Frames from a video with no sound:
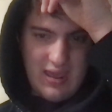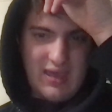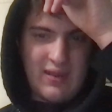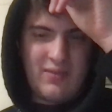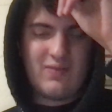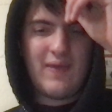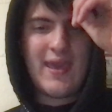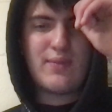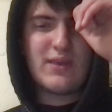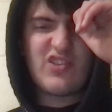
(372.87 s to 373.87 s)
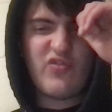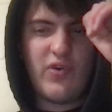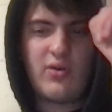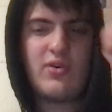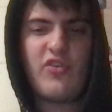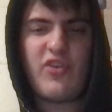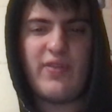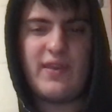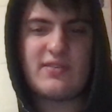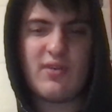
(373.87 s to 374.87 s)
And Amon's vocals on
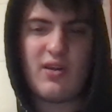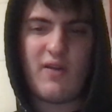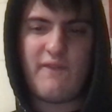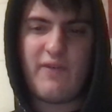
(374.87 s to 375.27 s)
this one are